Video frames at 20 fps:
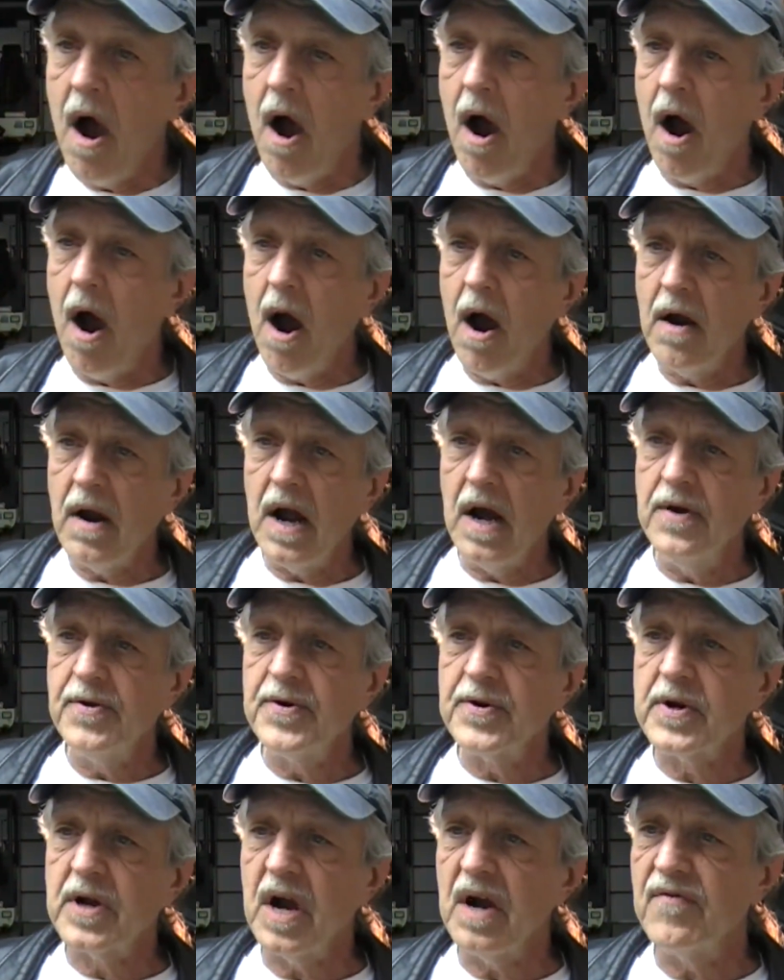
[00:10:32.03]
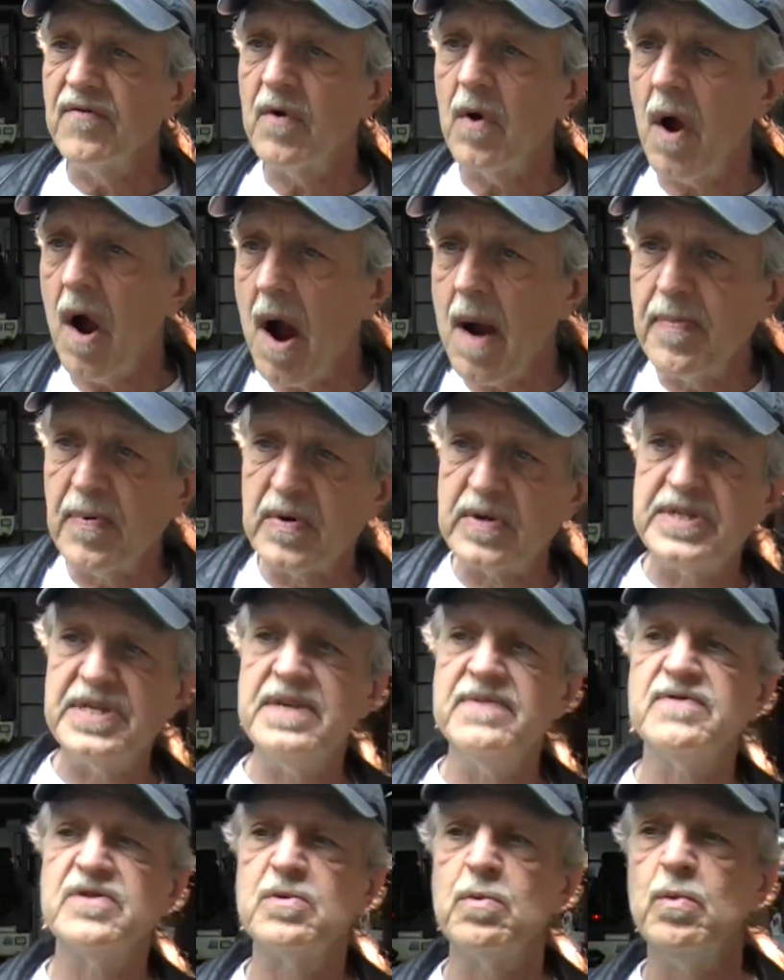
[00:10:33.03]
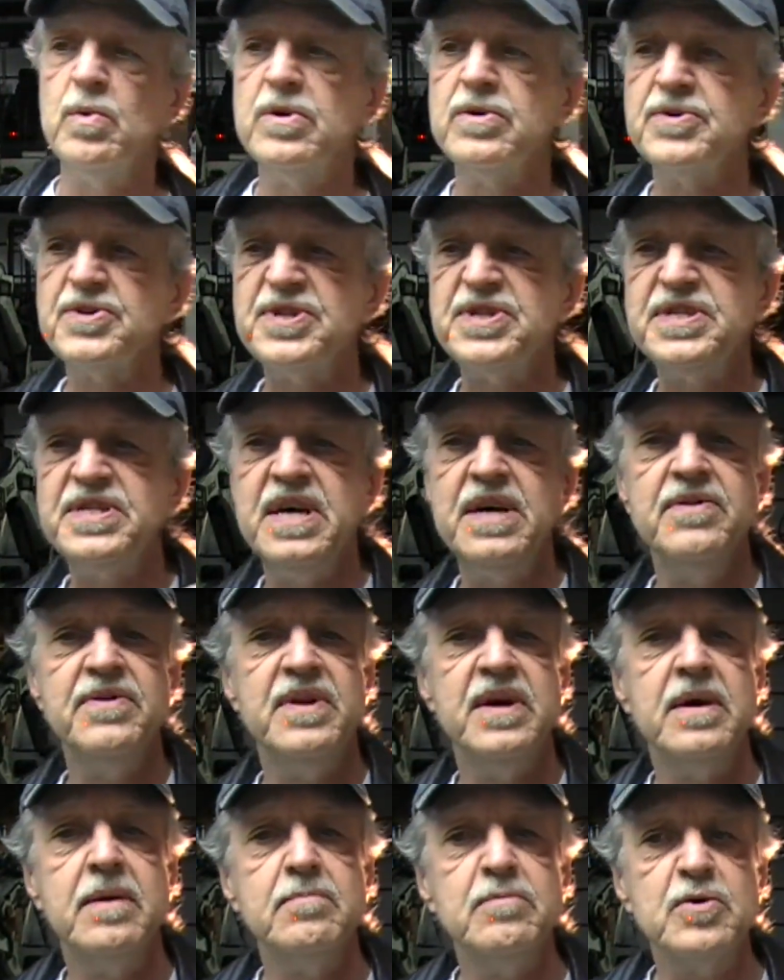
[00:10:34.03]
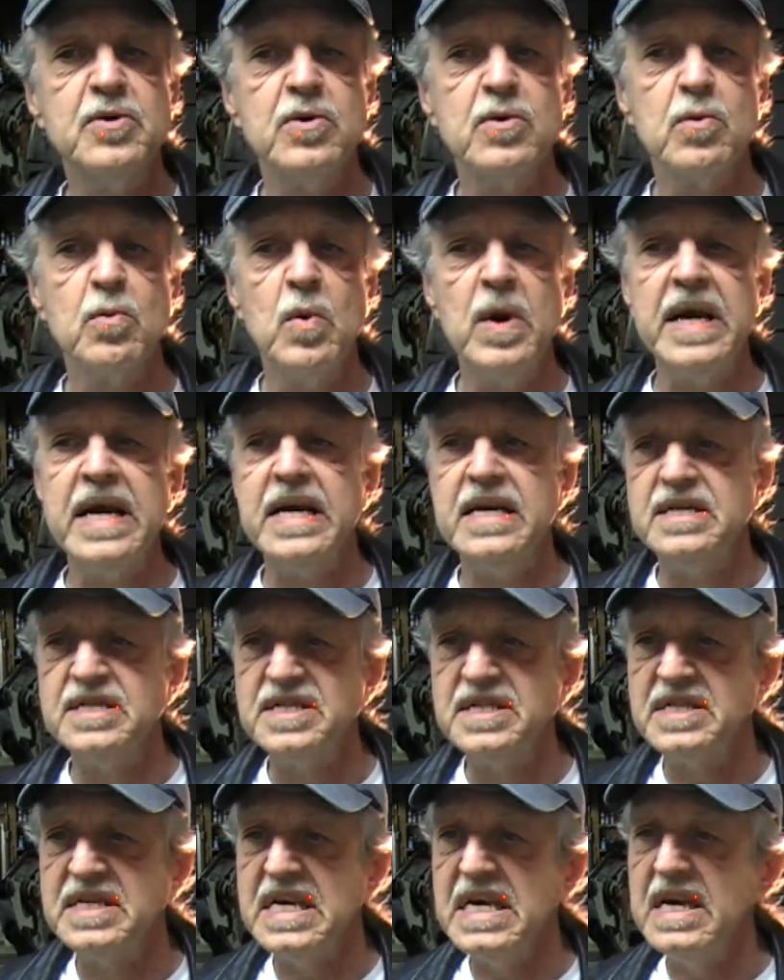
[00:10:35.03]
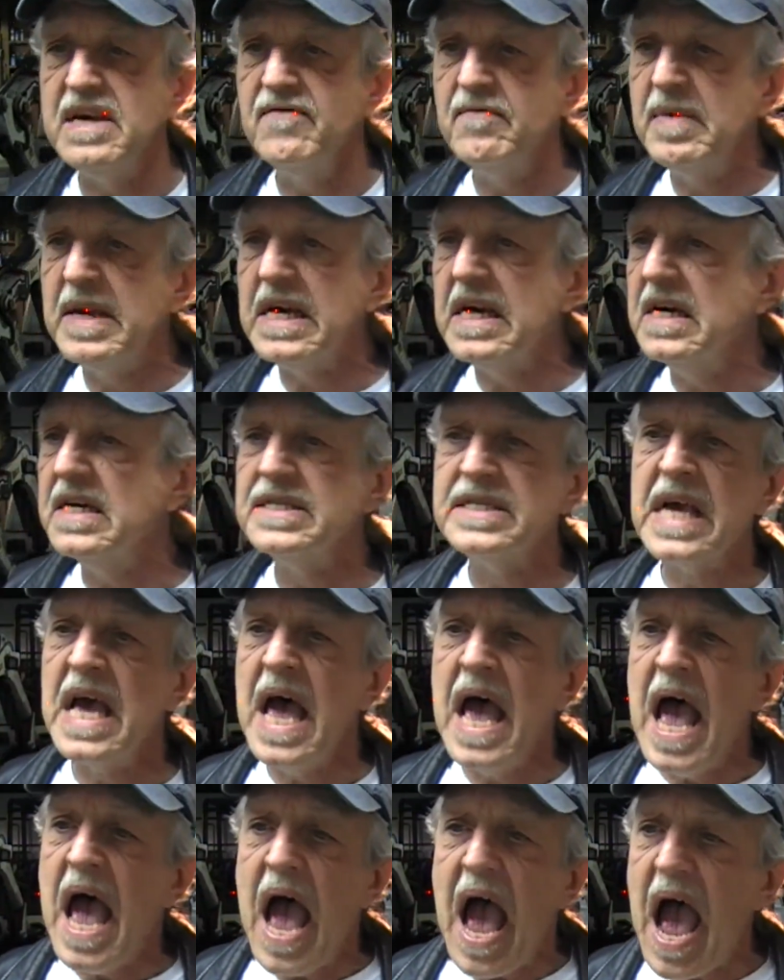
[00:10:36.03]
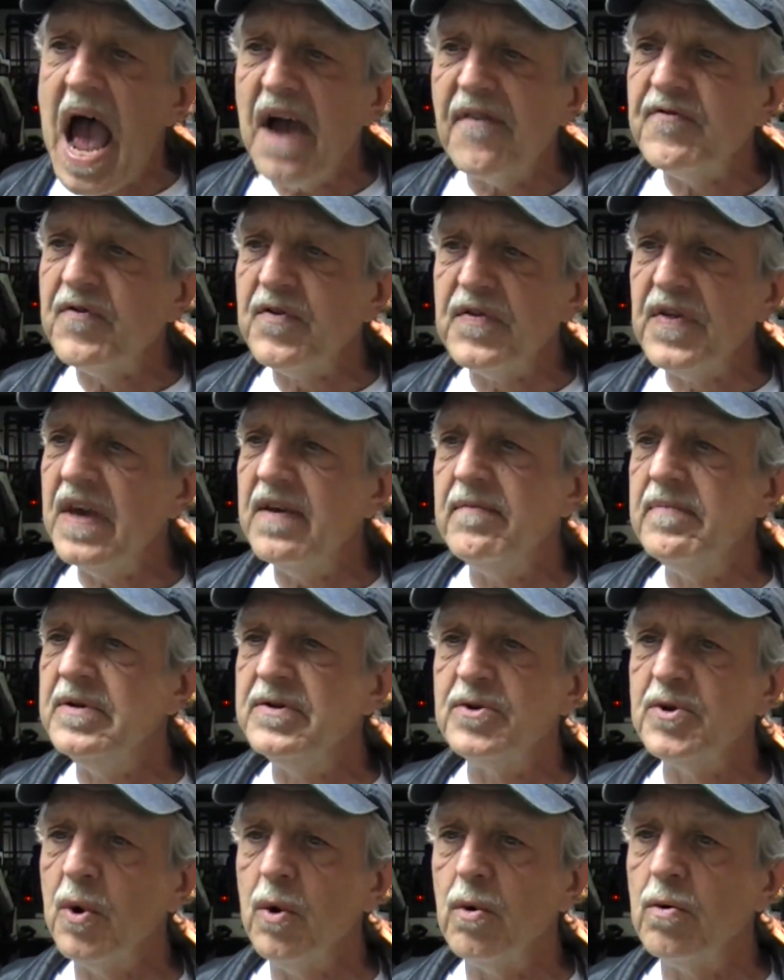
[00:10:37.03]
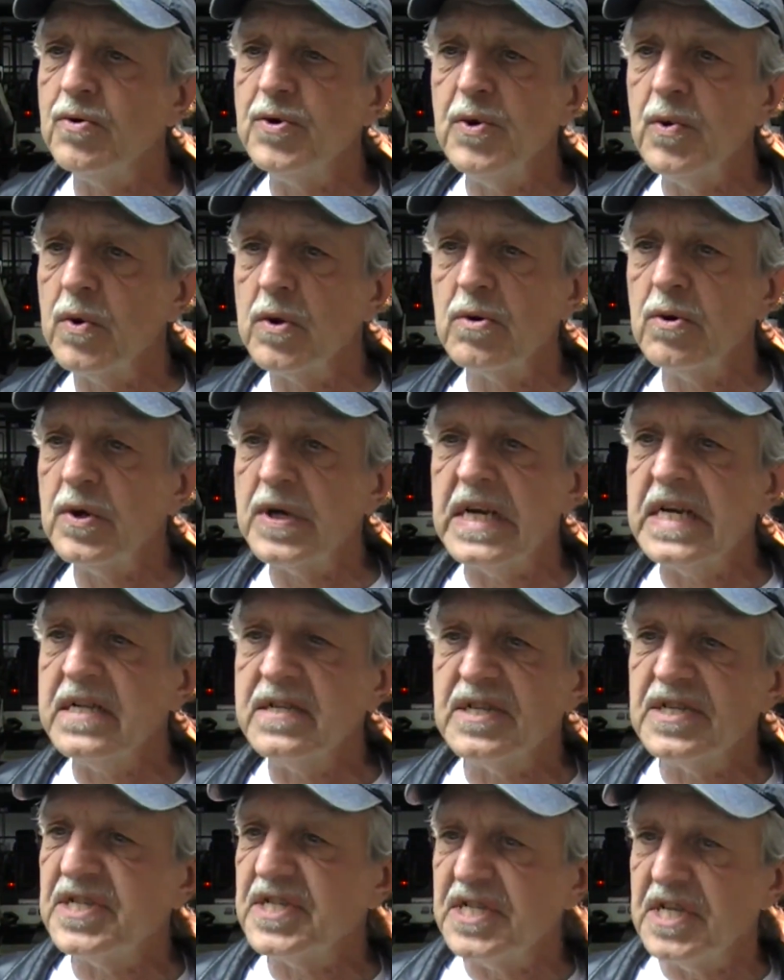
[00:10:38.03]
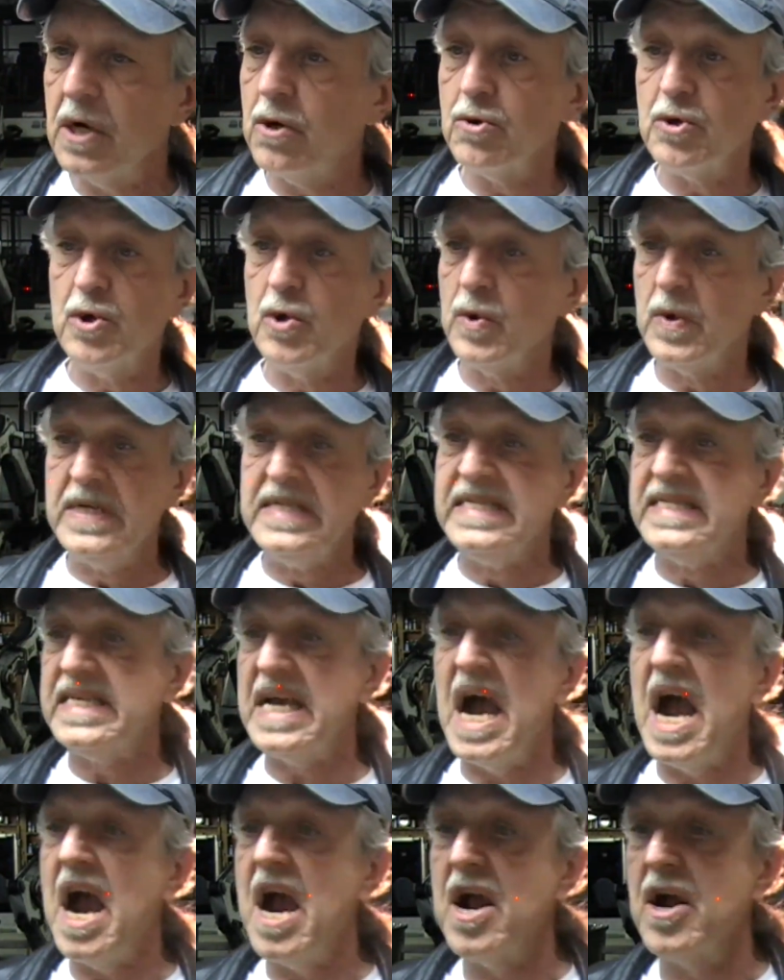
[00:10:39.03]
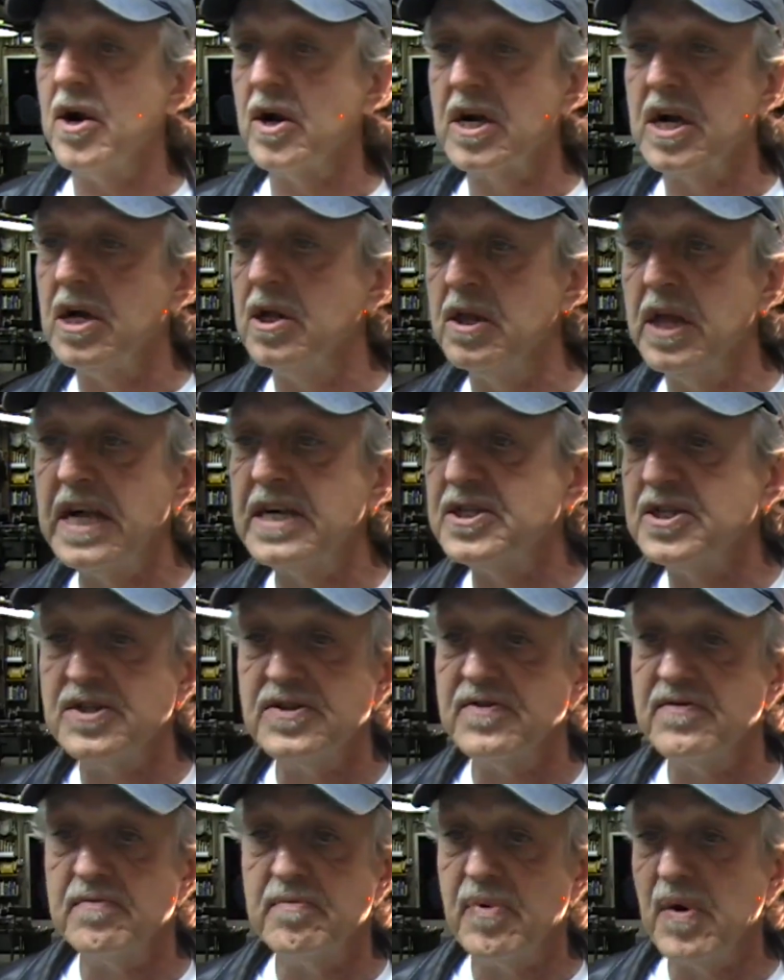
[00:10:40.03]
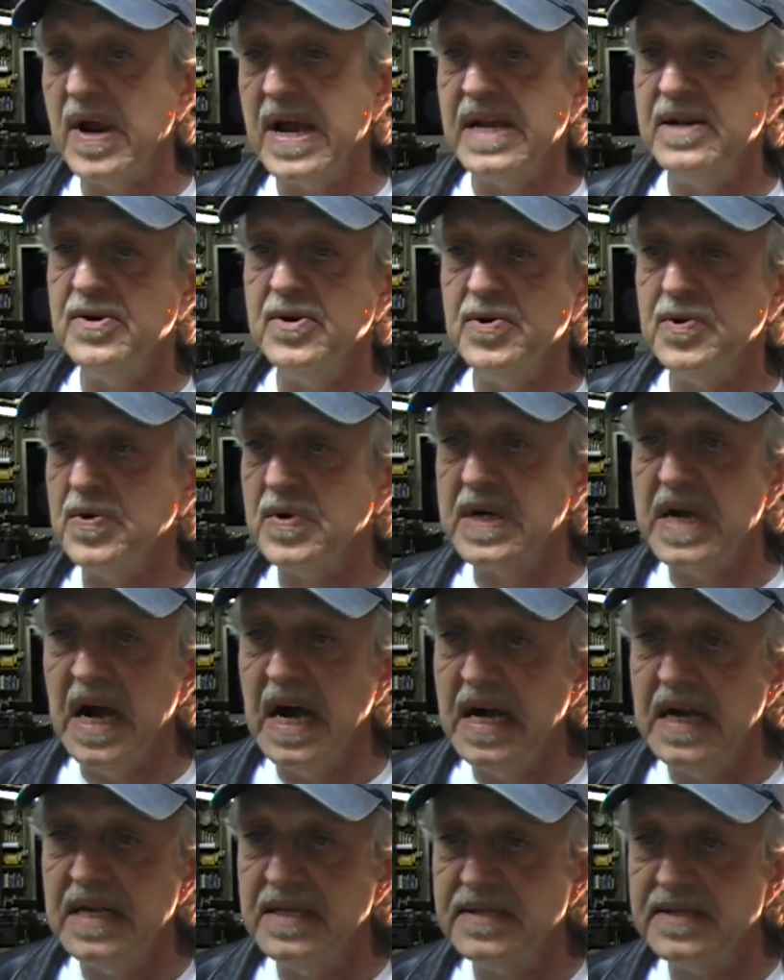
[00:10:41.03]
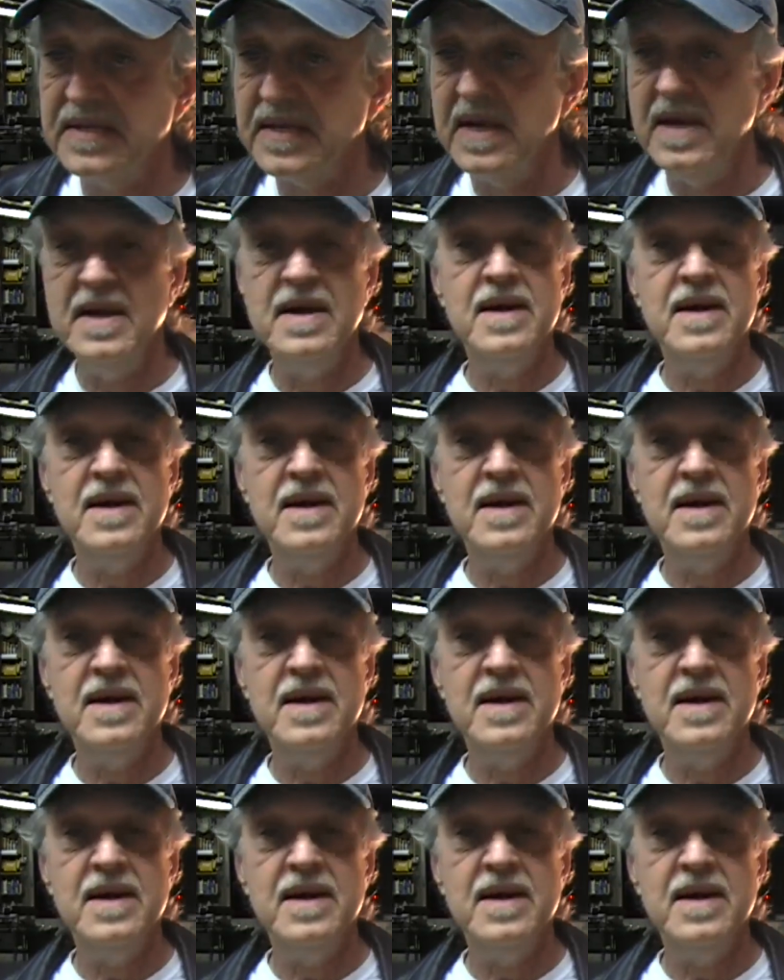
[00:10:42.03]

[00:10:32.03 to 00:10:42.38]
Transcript: Our undercover operatives will send them your way, Steve, because after they've been told you are looking to sell your entire collection of brand new guns,